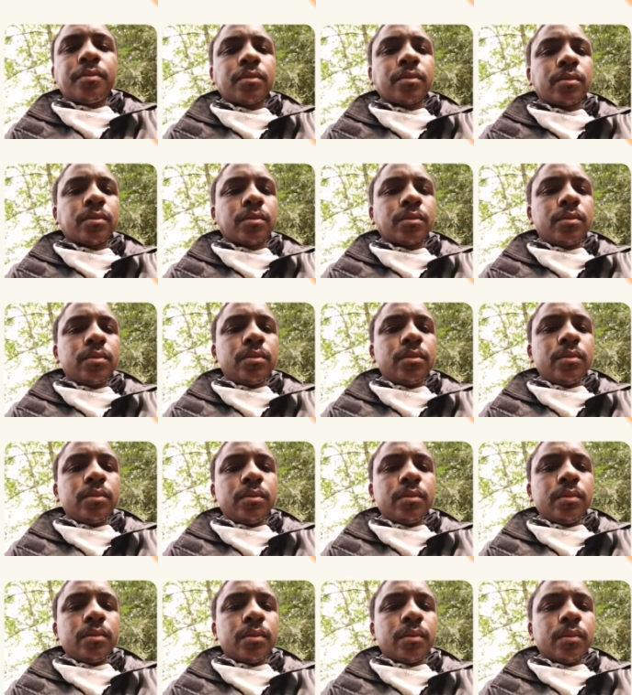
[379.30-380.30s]

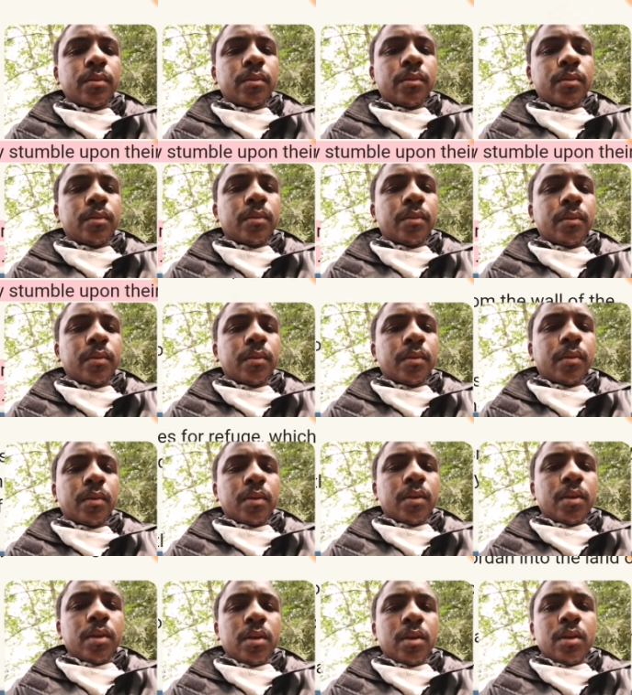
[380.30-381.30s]

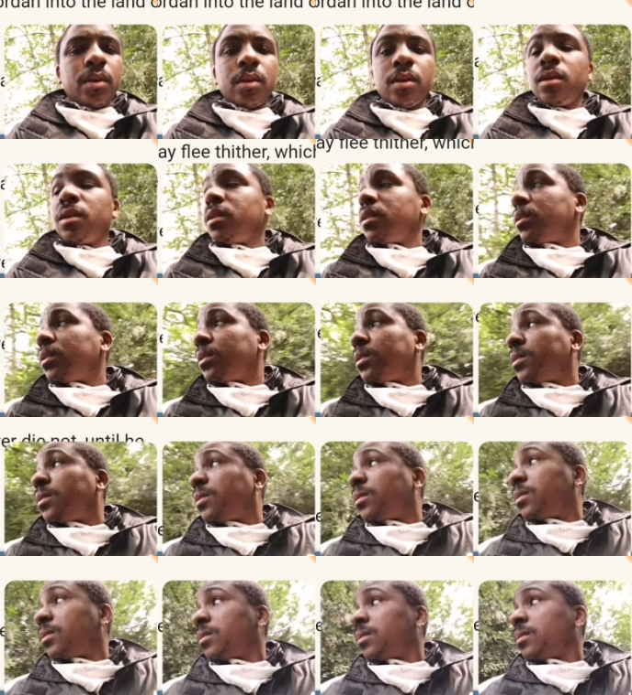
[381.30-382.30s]

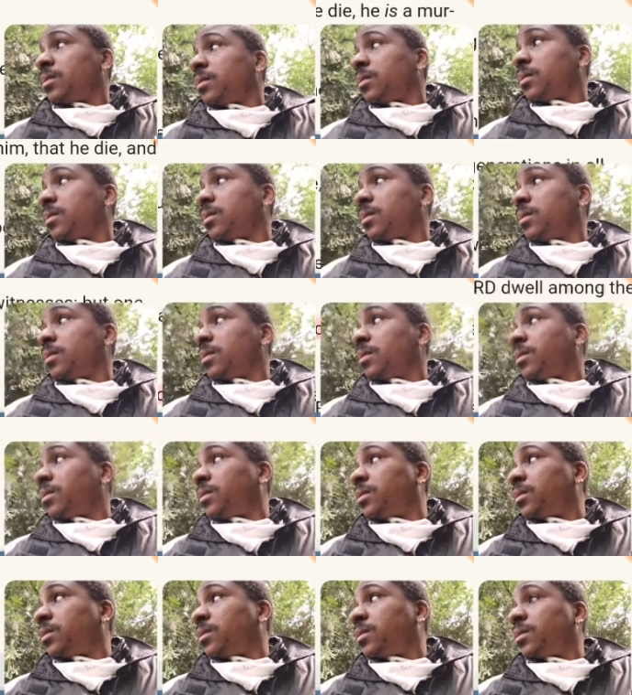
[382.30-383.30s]

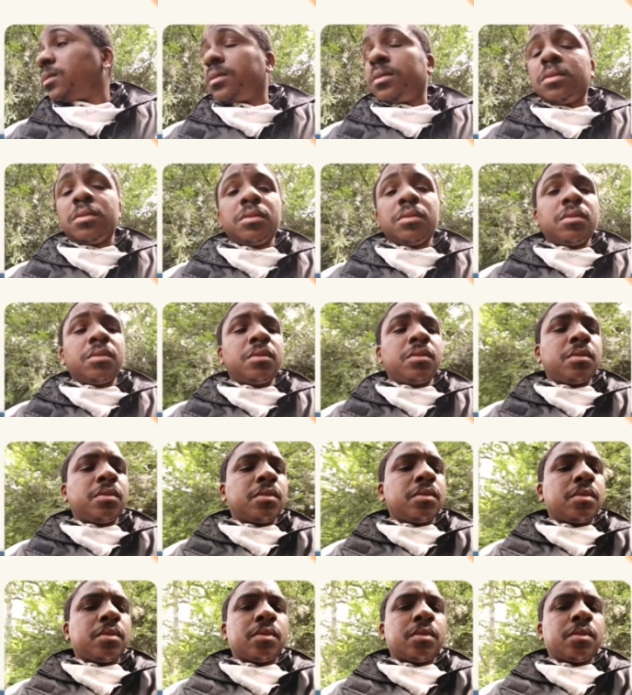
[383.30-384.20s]
No one is speaking in this clip.